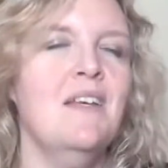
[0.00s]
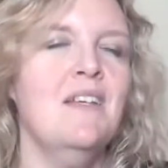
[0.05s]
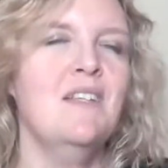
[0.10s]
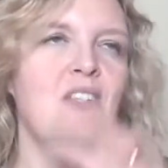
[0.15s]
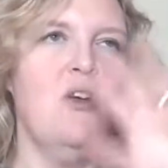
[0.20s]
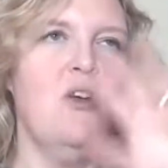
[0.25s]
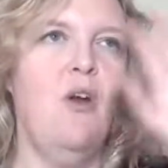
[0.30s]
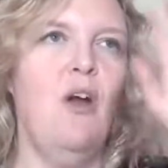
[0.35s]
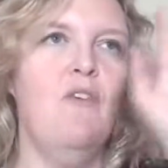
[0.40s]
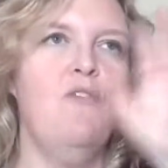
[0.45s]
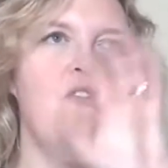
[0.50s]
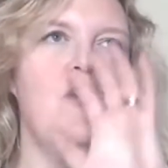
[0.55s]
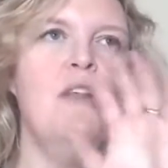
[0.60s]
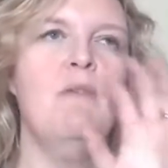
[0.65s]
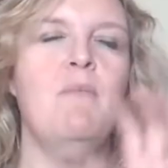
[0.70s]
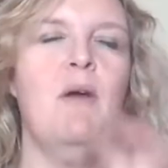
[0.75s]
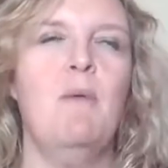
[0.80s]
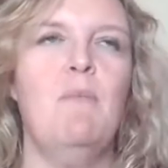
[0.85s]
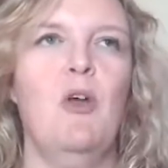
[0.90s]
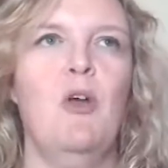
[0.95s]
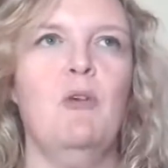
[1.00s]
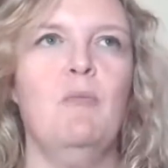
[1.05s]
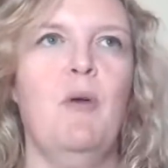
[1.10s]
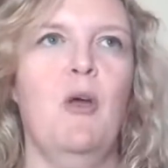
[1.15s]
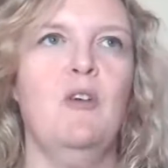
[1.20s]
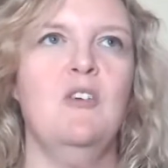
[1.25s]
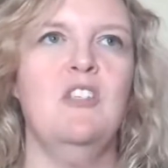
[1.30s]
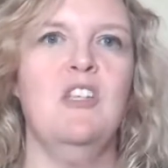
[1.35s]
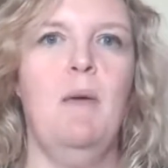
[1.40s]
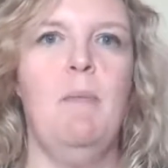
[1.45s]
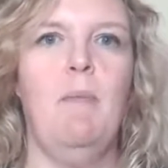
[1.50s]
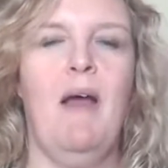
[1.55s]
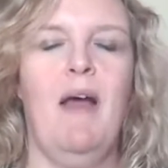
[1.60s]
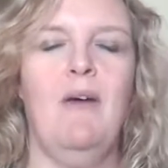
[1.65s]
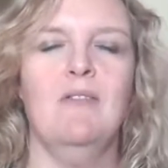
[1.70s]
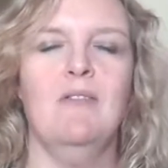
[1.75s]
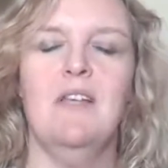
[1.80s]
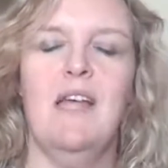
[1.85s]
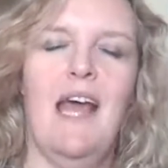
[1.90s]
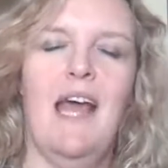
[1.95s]
So I've written my blog post
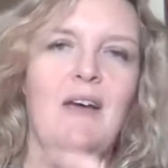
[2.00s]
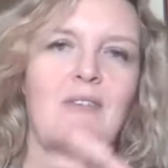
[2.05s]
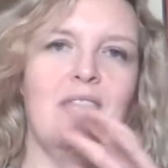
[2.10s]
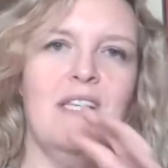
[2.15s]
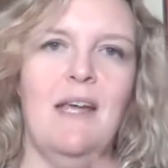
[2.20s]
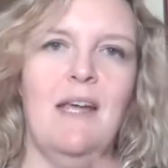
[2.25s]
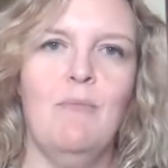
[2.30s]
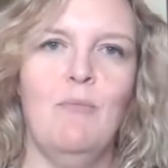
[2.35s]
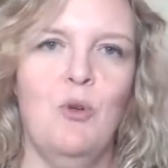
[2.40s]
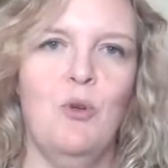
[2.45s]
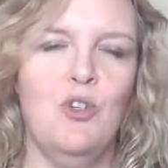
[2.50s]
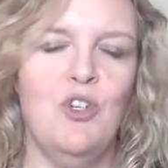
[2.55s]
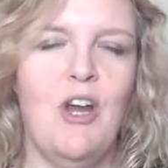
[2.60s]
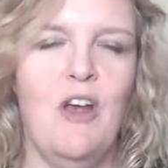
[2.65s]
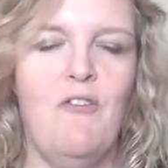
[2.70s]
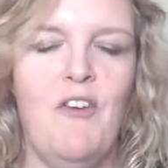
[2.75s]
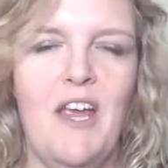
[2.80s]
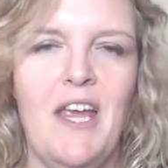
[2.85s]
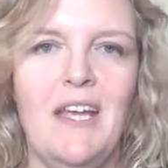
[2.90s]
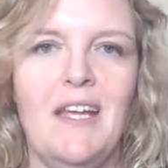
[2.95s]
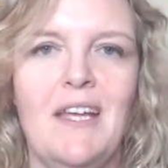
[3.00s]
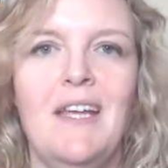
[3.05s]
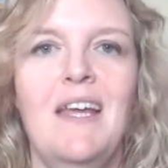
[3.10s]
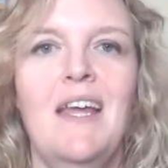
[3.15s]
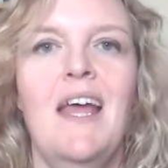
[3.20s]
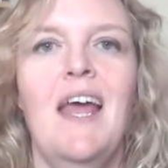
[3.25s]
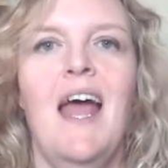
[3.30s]
about how to get more traffic.